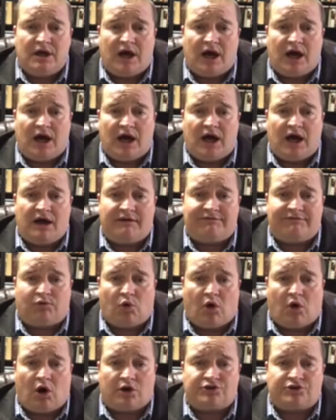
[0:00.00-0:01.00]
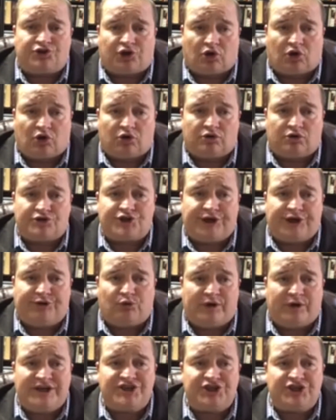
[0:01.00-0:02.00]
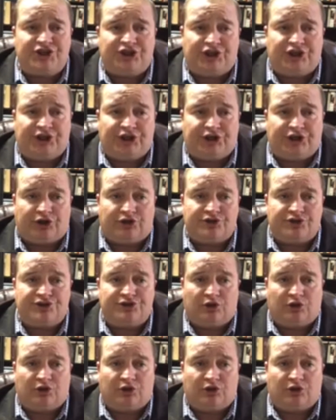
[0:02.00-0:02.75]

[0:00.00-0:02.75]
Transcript: uh, for our church. In recent years,